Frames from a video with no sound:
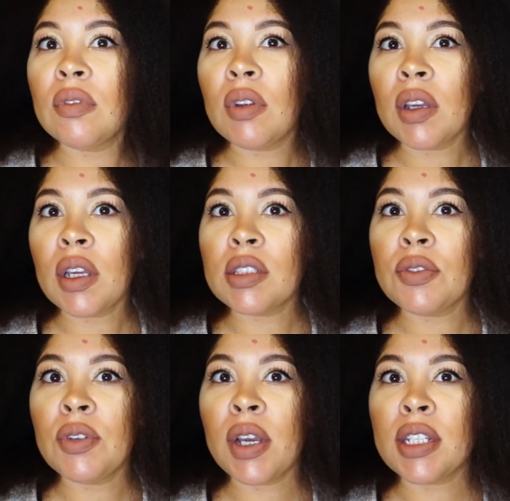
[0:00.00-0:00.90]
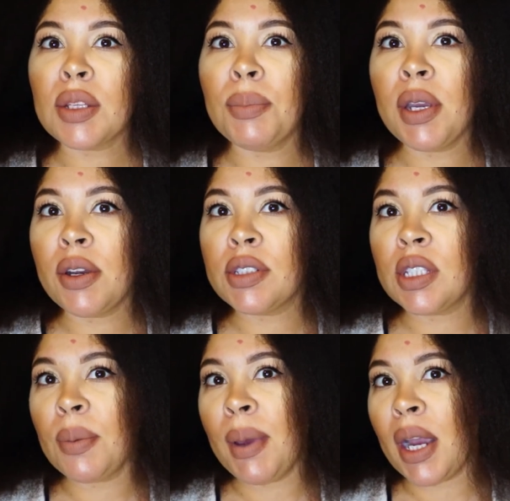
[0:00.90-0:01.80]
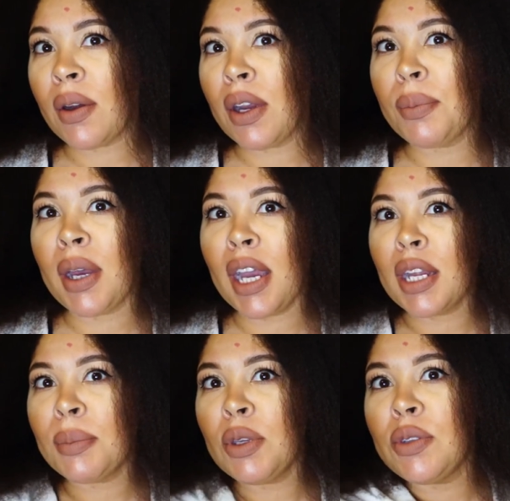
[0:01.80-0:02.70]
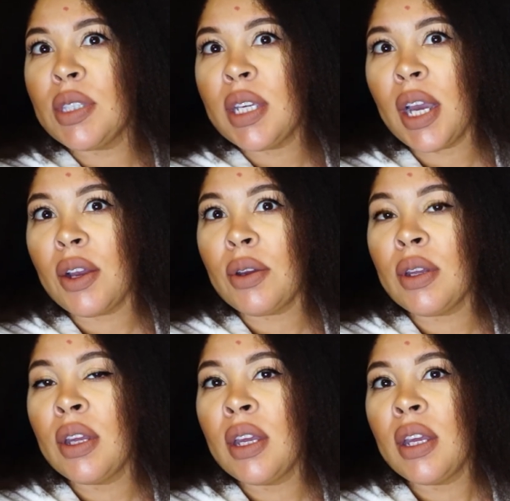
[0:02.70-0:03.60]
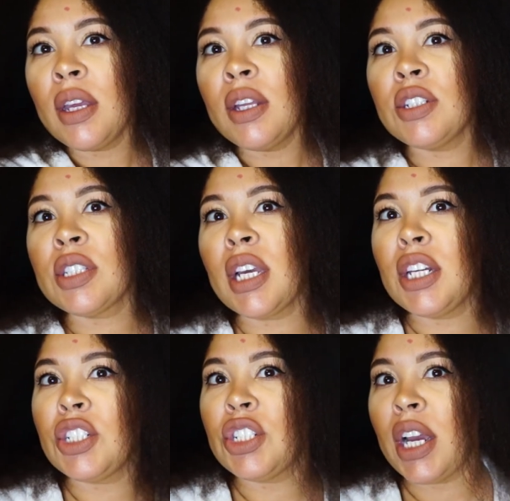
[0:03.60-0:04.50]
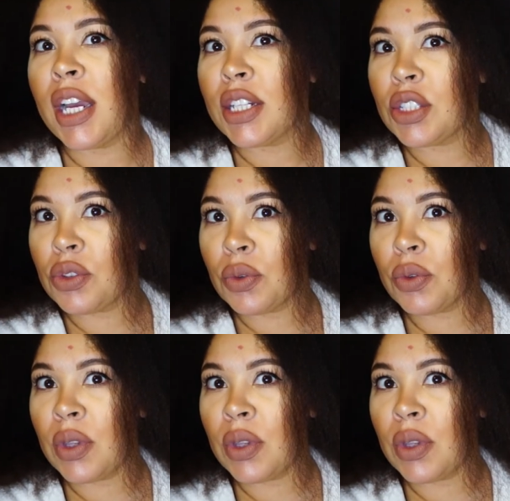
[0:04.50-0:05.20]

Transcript: guess if you guys compare it to the background behind me, you see how it just kind of shines through